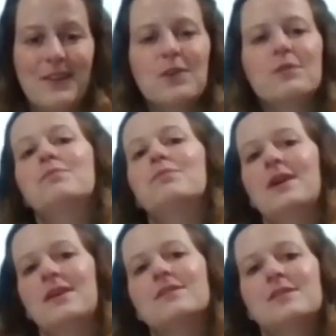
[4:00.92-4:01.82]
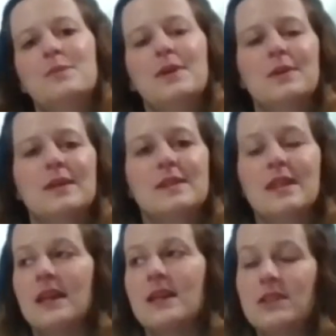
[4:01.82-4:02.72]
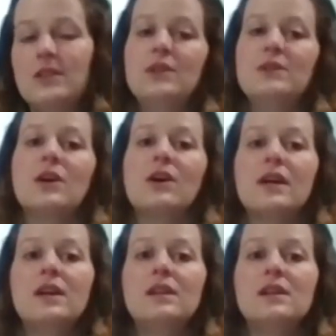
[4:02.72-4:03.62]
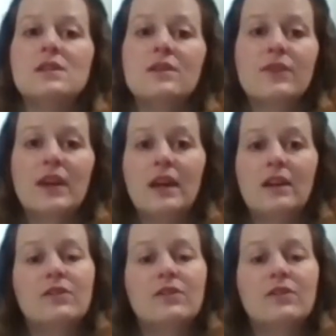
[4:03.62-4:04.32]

or well, to be honest, they actually do die, they suffocate.